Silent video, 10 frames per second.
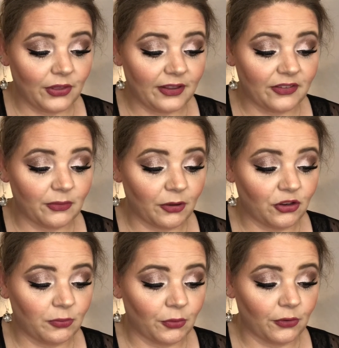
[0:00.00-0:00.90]
It's
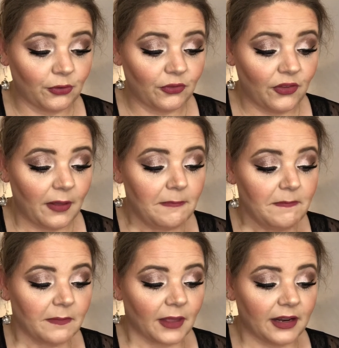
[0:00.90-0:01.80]
smudge proof,
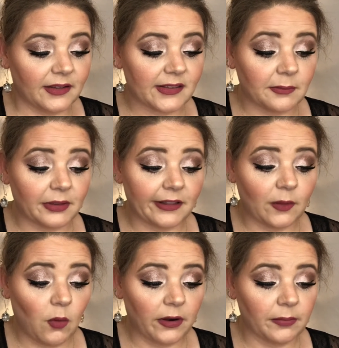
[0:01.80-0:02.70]
and it's completely
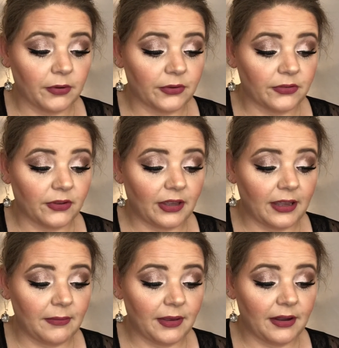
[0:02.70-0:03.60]
waterproof, so
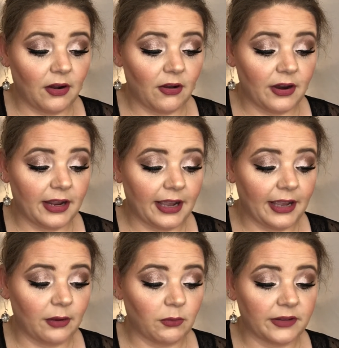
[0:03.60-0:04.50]
keep it on
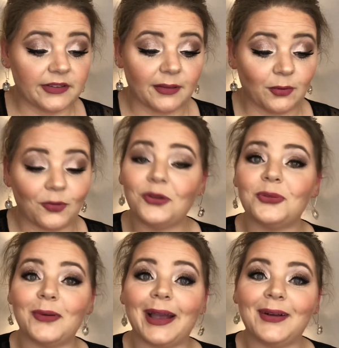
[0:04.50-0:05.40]
hand when summer rolls
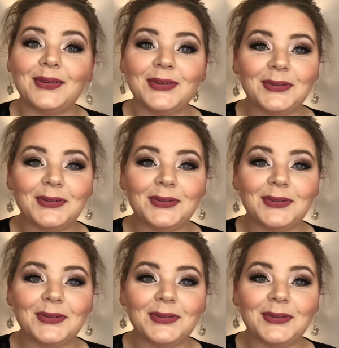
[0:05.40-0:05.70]
around.